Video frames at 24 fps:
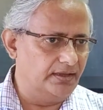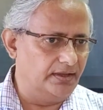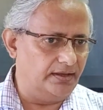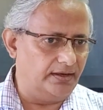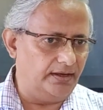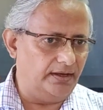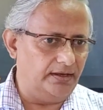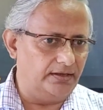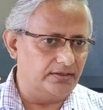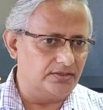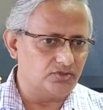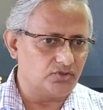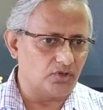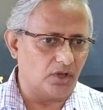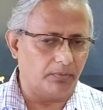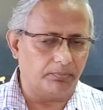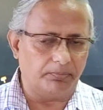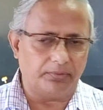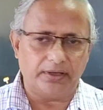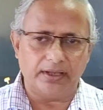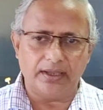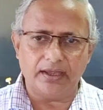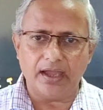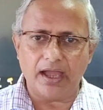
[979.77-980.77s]
Right, so
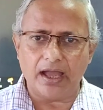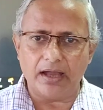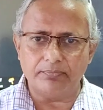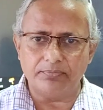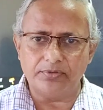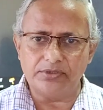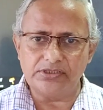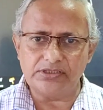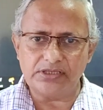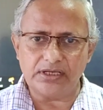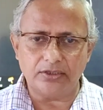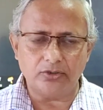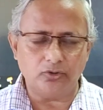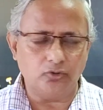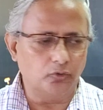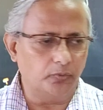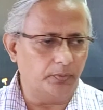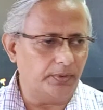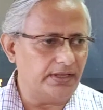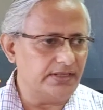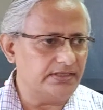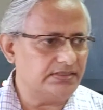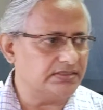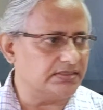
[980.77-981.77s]
uptake happens at two
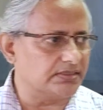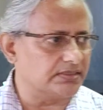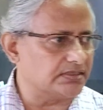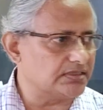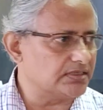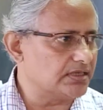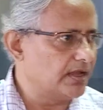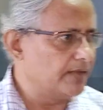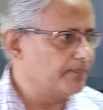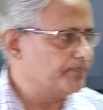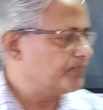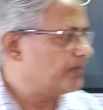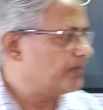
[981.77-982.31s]
places.